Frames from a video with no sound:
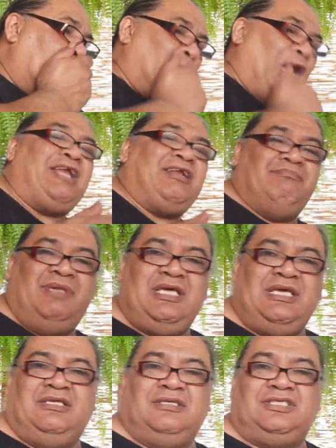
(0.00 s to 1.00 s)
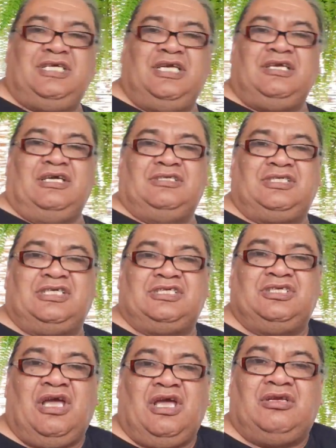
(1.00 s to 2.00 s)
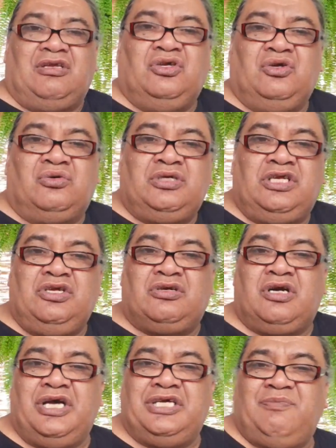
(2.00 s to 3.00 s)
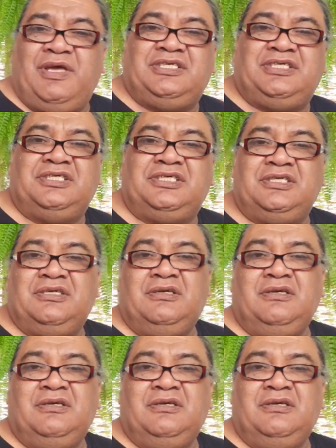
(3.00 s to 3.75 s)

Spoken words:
Pardon me. Jingo's just going yawning in your guys' faces.